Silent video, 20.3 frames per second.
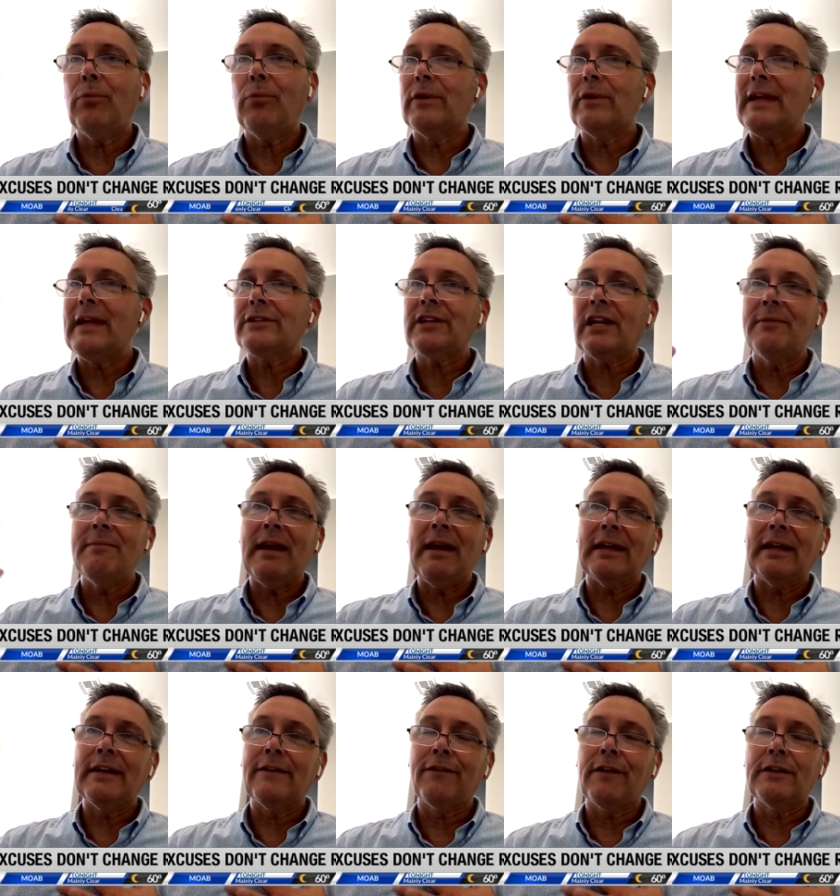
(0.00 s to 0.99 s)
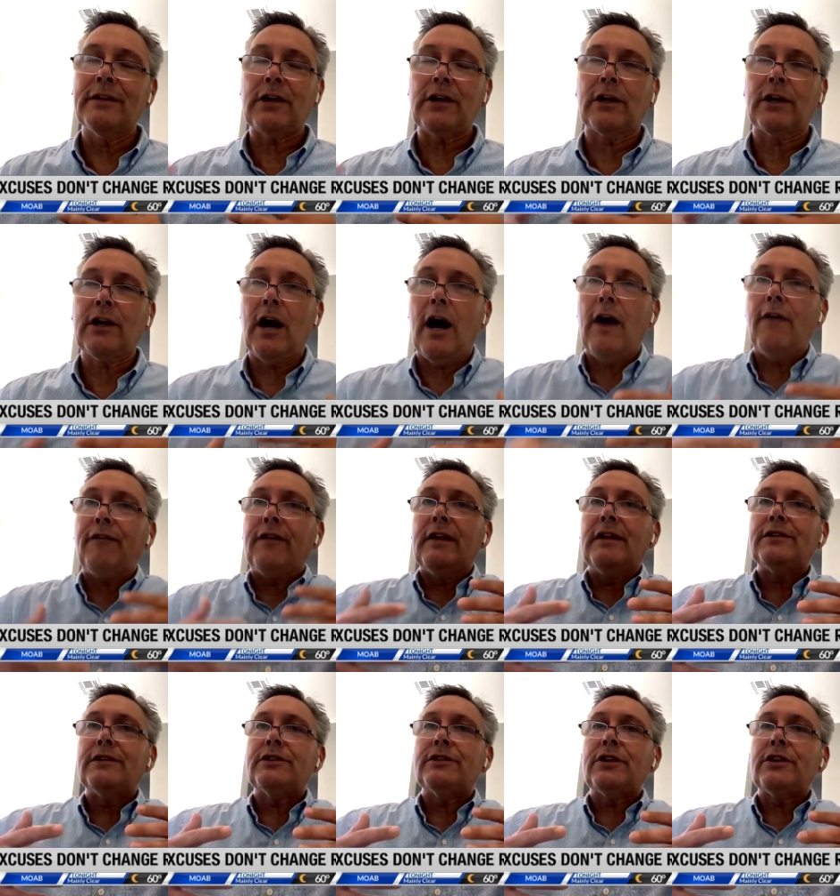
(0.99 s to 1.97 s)
boy, that's going to make a difference. Our
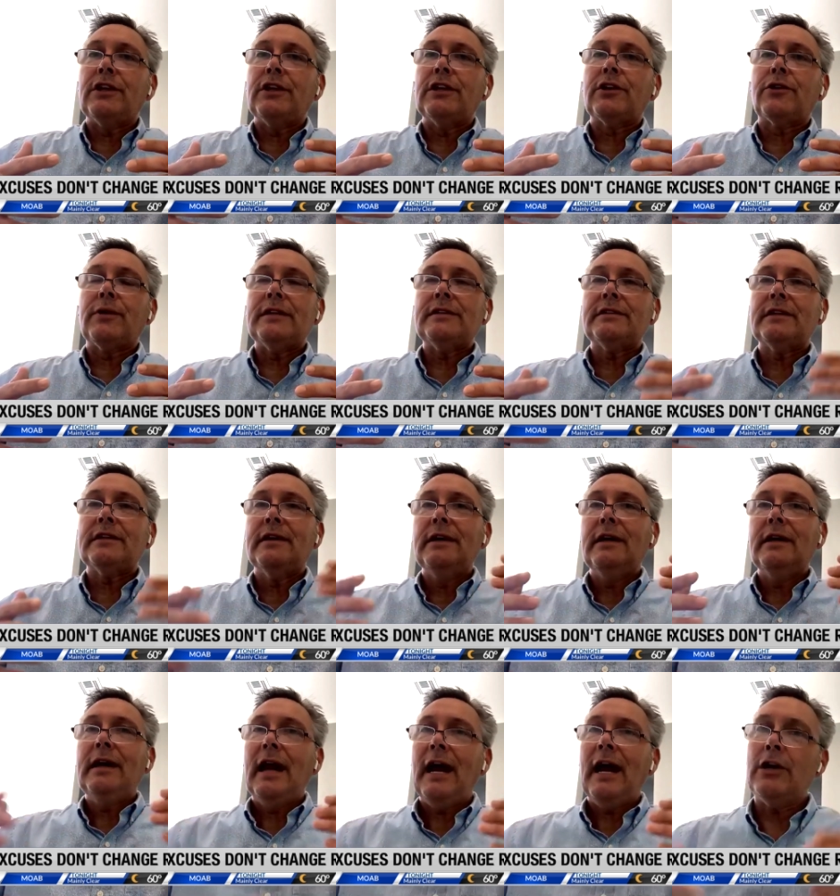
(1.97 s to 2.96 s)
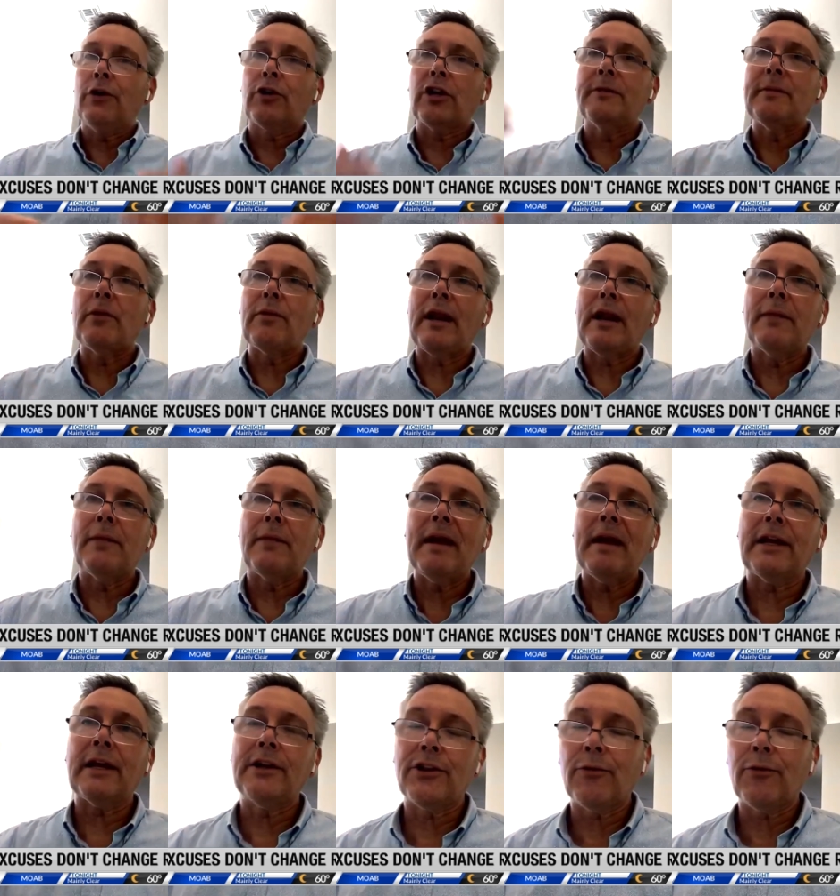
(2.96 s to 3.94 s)
confidence is going to increase and then we're going to be ready to make
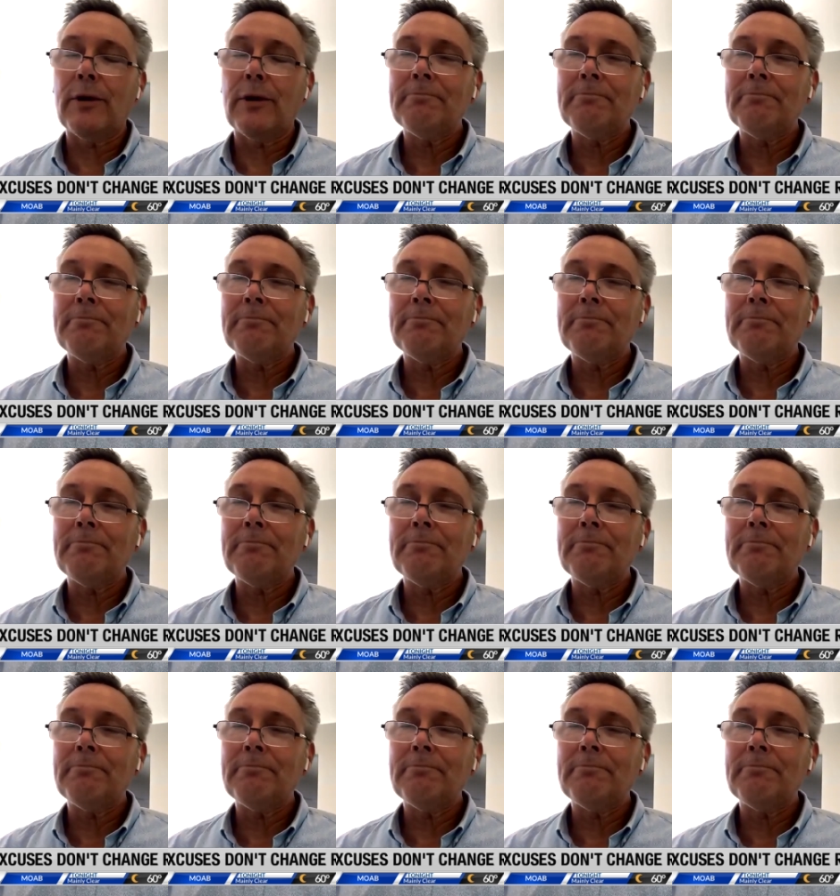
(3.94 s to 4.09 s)
another one.